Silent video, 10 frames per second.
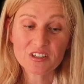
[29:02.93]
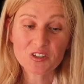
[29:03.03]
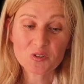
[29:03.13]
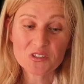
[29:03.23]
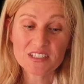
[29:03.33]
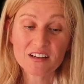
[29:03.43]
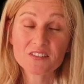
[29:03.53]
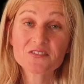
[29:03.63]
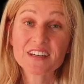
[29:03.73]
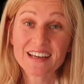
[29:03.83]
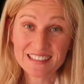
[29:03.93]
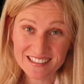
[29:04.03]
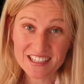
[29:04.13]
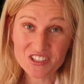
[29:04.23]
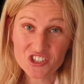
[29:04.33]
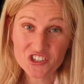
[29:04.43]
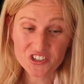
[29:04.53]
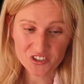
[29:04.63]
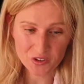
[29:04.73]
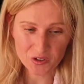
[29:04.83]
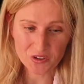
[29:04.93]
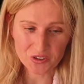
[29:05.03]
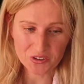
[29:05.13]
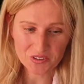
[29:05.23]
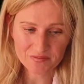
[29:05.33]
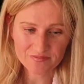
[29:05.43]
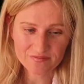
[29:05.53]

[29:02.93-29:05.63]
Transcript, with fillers: yourself a ditch, girl.